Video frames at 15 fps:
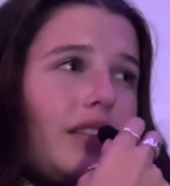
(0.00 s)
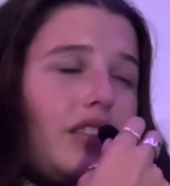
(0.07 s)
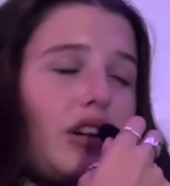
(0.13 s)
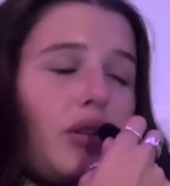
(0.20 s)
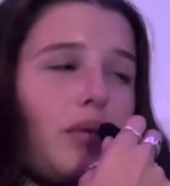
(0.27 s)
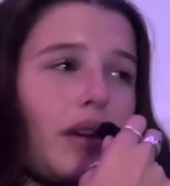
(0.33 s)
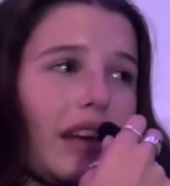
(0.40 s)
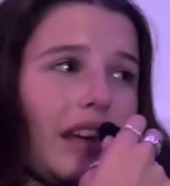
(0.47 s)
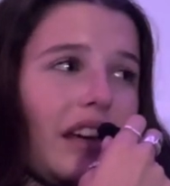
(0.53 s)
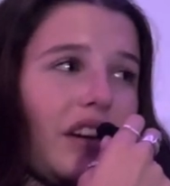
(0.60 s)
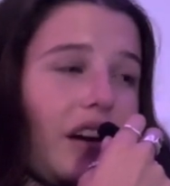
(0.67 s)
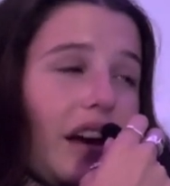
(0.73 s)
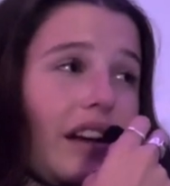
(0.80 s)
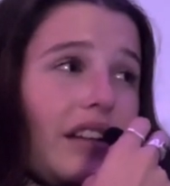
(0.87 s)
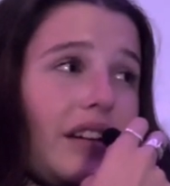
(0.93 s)
don't want to
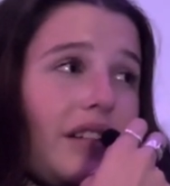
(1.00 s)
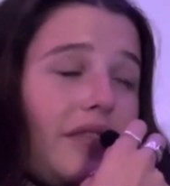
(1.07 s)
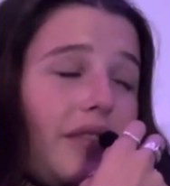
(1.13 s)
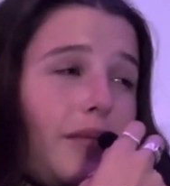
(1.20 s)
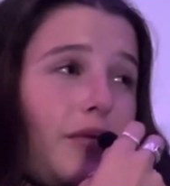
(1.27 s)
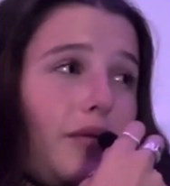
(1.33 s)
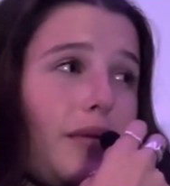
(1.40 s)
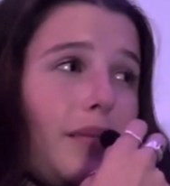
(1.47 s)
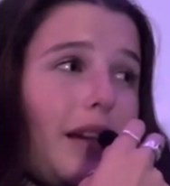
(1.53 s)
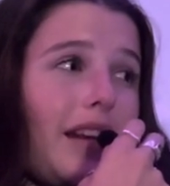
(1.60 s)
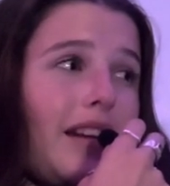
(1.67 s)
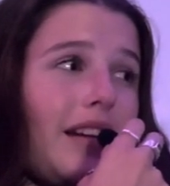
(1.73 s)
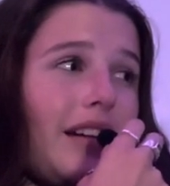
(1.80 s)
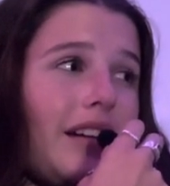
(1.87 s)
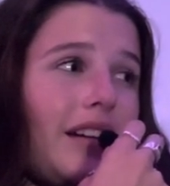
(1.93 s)
hear it from a
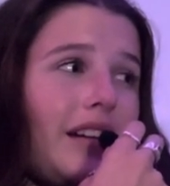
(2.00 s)
woman.